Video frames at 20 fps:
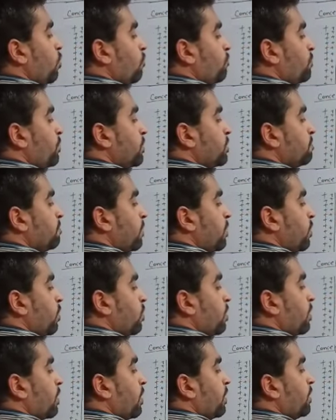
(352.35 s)
of this
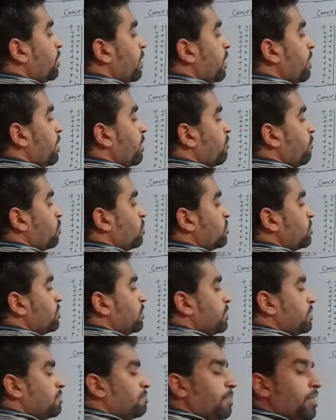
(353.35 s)
particular container was
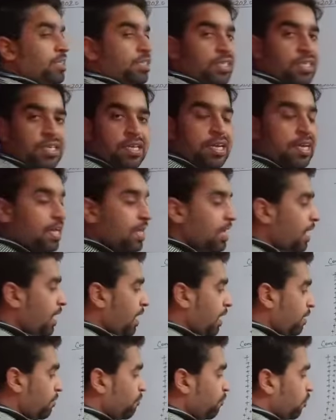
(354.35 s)
this much.
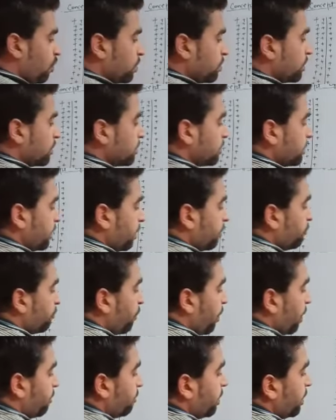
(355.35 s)
And for the same
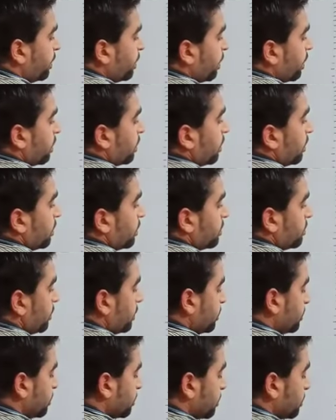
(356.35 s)
5 liter,
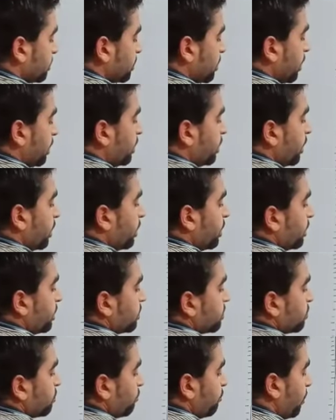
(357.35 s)
this container
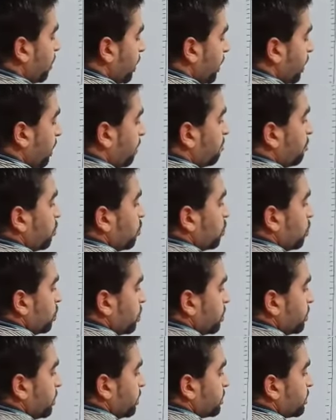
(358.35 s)
is filling up
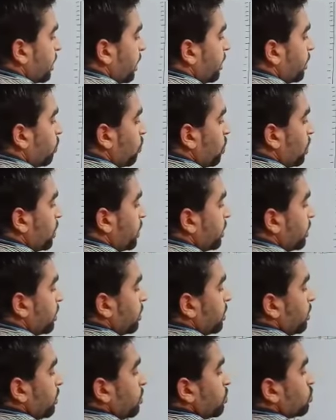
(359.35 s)
to this height only.
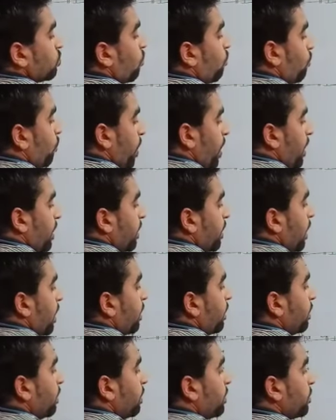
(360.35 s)
So when
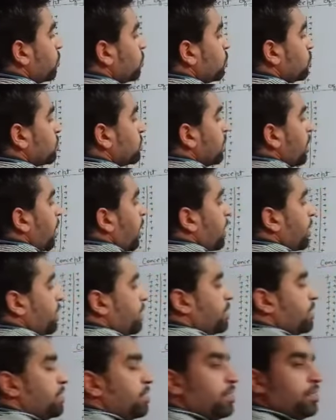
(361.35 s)
I reduce the
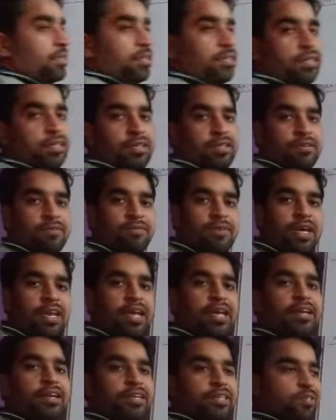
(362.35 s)
height, when
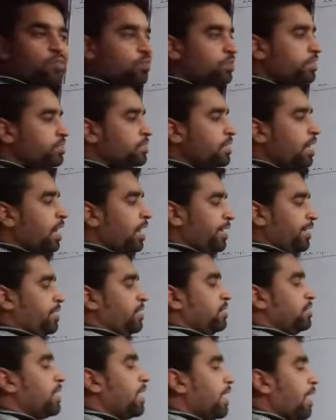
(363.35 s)
I reduces the height, the